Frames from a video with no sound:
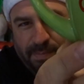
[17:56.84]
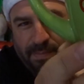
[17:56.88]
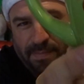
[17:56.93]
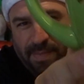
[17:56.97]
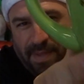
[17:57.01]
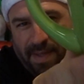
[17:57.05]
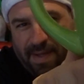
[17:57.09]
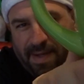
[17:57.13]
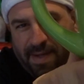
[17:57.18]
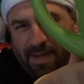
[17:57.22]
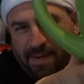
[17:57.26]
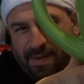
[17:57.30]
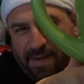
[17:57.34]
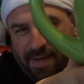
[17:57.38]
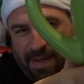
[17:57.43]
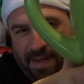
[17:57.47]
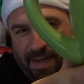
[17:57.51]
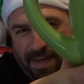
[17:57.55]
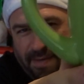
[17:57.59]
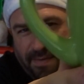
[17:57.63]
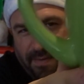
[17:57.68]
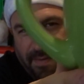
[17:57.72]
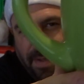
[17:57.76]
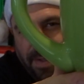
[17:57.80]

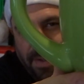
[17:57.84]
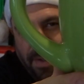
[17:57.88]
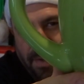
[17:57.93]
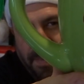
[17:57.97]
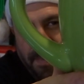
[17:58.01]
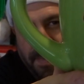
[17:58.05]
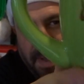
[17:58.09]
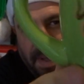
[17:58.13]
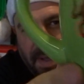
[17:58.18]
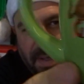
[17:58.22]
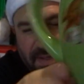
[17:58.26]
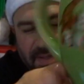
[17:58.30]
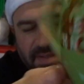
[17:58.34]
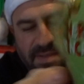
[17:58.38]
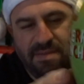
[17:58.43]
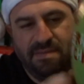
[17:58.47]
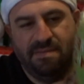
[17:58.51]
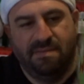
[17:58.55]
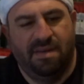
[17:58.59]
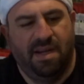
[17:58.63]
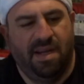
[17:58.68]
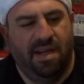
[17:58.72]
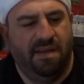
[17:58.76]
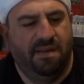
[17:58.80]
Merry Grinchmas.
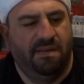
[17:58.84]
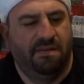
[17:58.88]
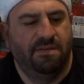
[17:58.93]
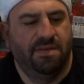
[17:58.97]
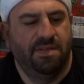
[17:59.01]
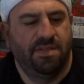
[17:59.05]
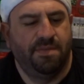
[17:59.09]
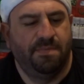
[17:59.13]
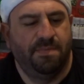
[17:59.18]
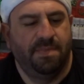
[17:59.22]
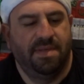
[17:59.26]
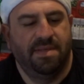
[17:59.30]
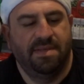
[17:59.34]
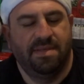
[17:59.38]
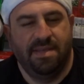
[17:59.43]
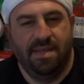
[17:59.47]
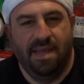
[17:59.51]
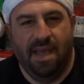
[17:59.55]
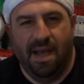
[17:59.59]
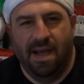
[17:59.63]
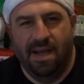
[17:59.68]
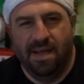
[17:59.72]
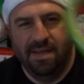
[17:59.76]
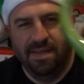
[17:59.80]
Grinchmas?
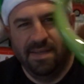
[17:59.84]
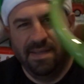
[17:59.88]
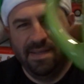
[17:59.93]
Yeah.